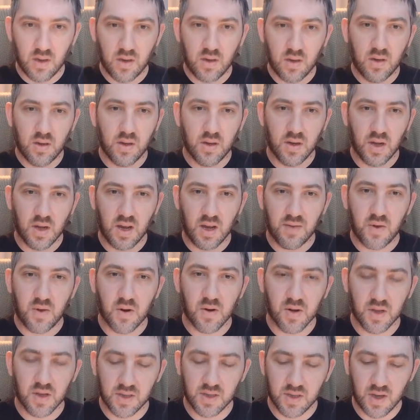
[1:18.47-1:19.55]
Now I've
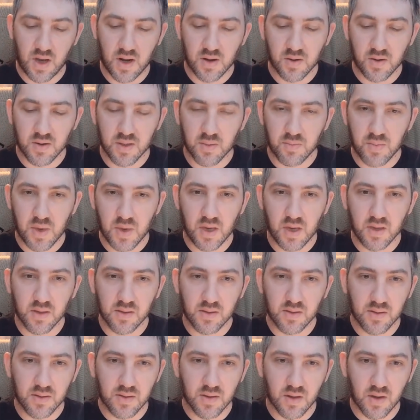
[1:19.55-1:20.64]
already soldered the
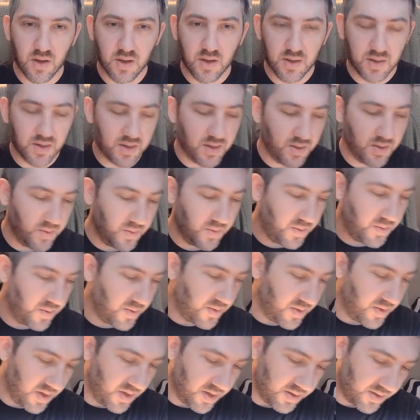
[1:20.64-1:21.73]
pins onto
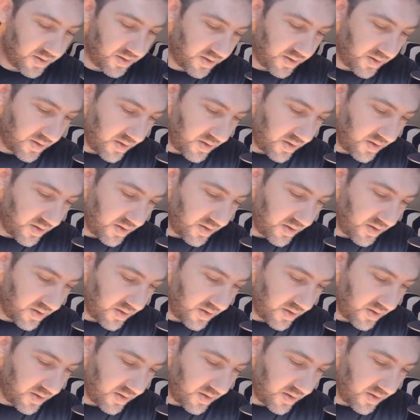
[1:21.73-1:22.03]
this